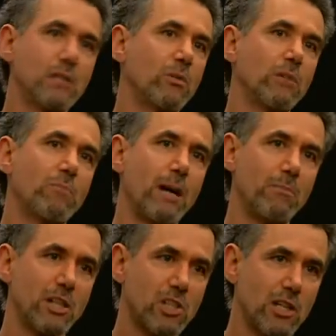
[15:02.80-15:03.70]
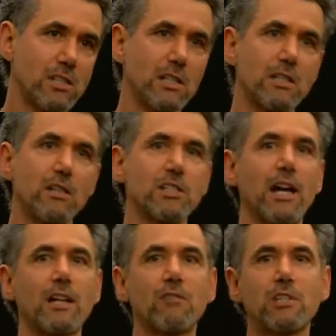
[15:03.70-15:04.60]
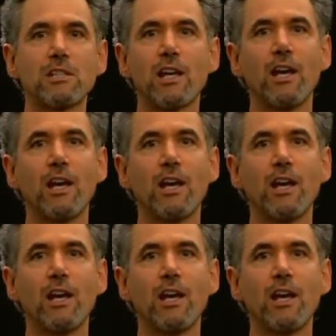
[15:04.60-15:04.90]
and what Bob McChesney tells activists,